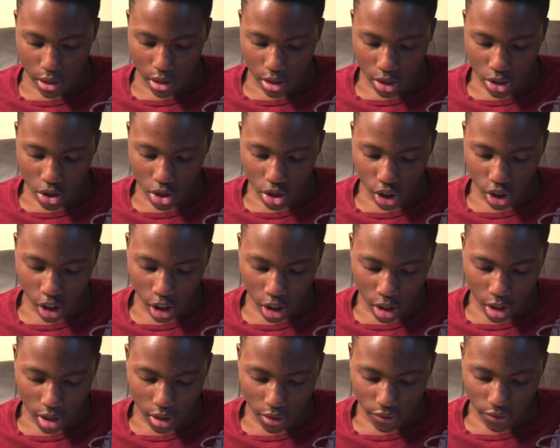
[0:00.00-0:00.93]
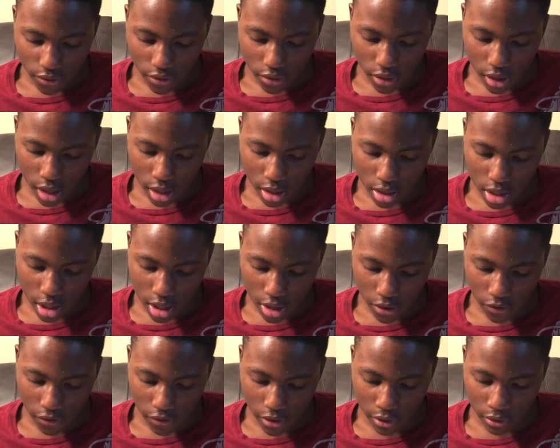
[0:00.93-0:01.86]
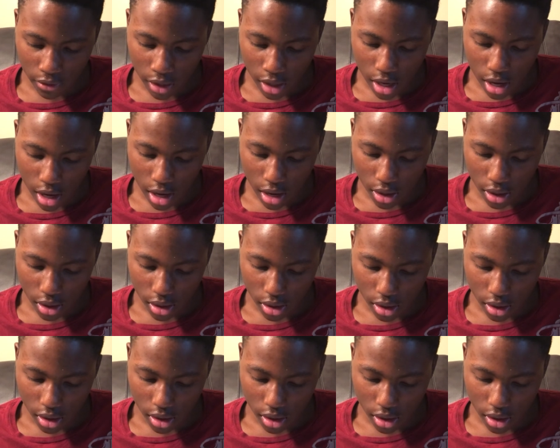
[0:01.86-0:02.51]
In July 1958,